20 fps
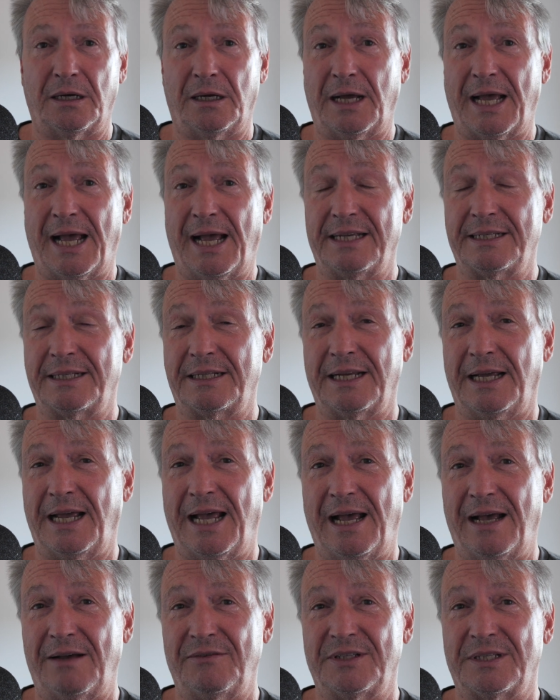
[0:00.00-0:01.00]
has to
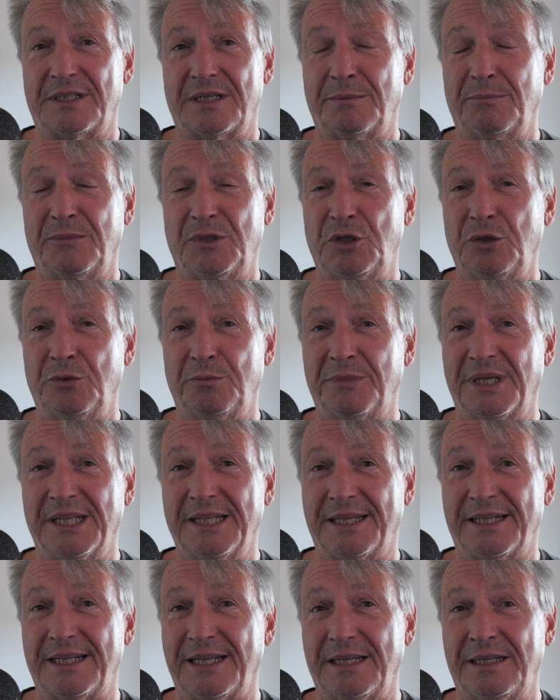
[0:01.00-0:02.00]
have some
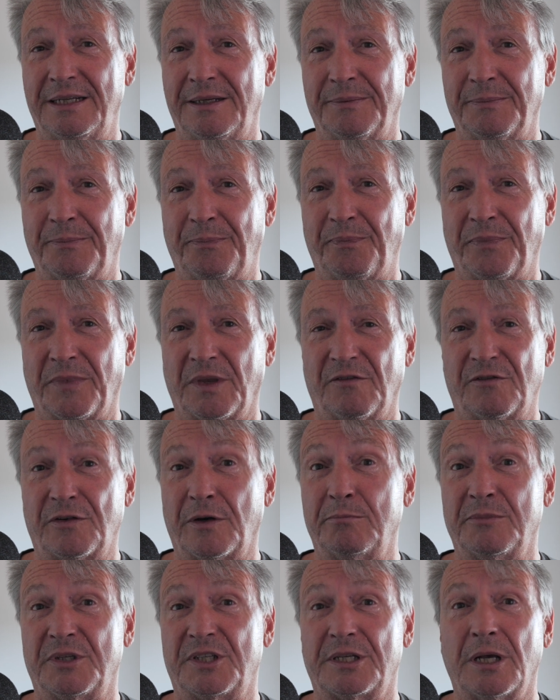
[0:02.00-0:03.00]
humility
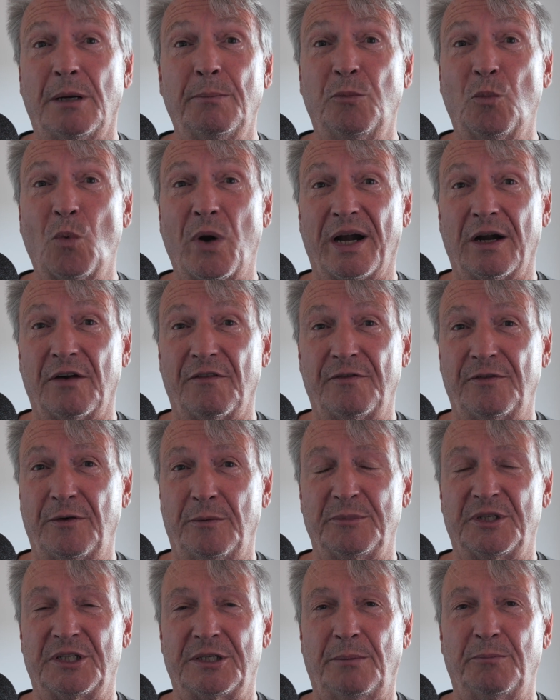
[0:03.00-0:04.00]
from somewhere,
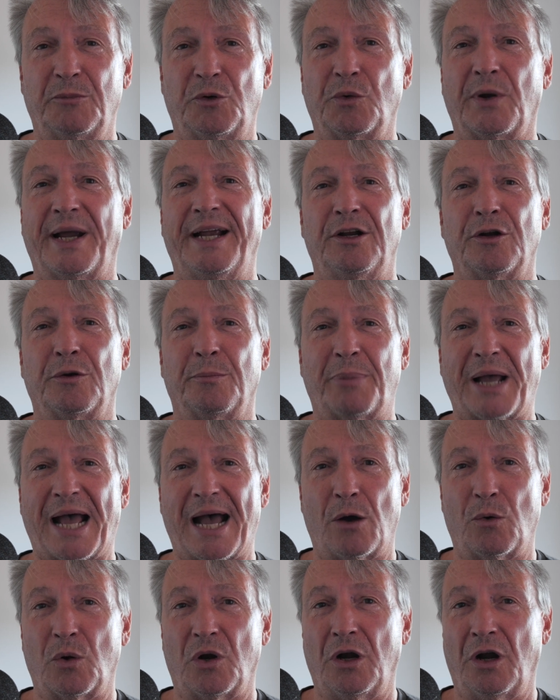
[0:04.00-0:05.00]
from some greater
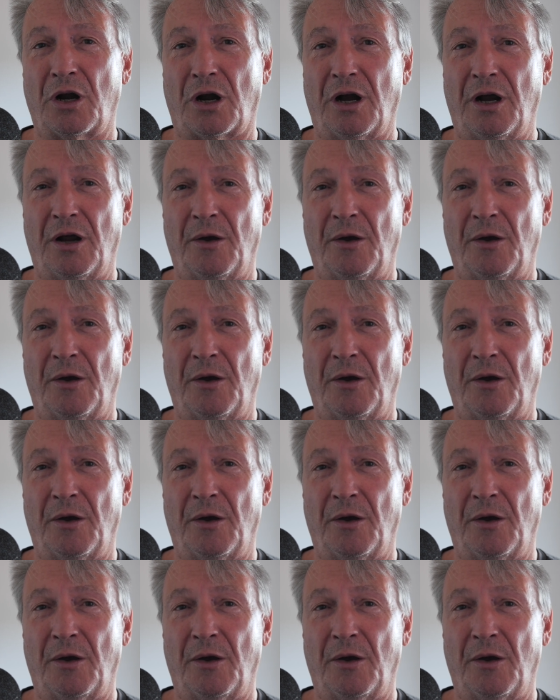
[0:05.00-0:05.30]
power